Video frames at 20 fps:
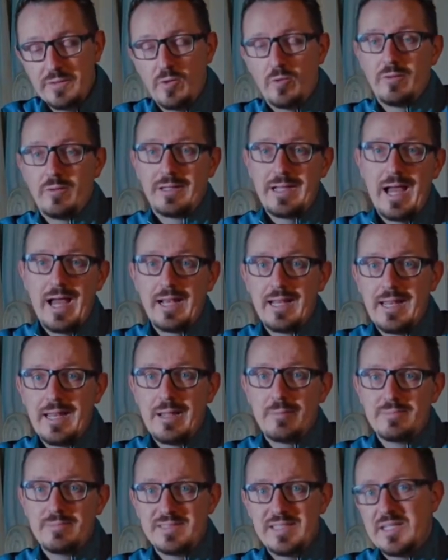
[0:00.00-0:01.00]
or a
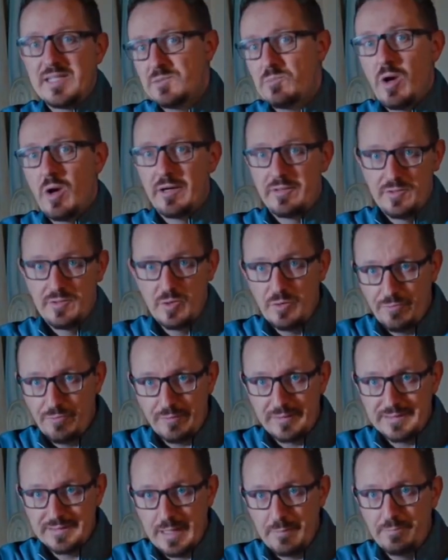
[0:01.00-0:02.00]
Canon M6 Mark II, for
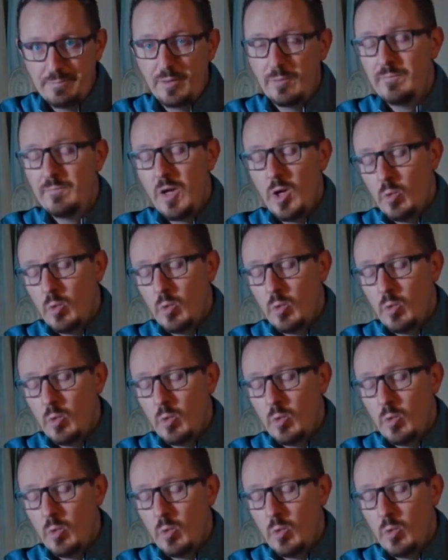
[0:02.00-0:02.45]
example,